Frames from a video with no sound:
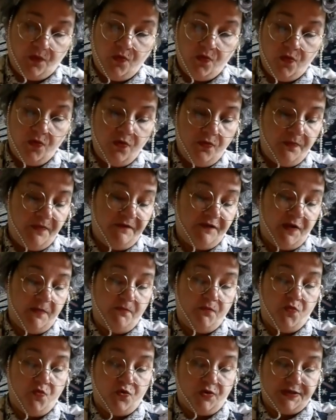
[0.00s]
Oh, we've got
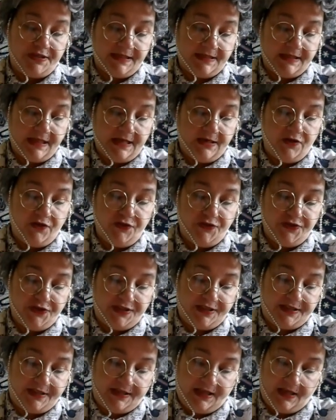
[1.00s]
more
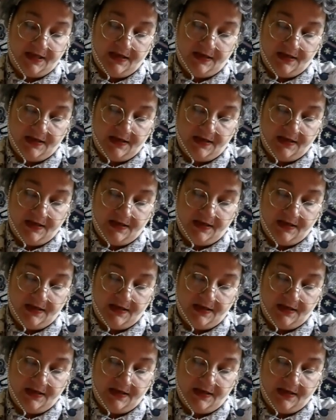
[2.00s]
stickers.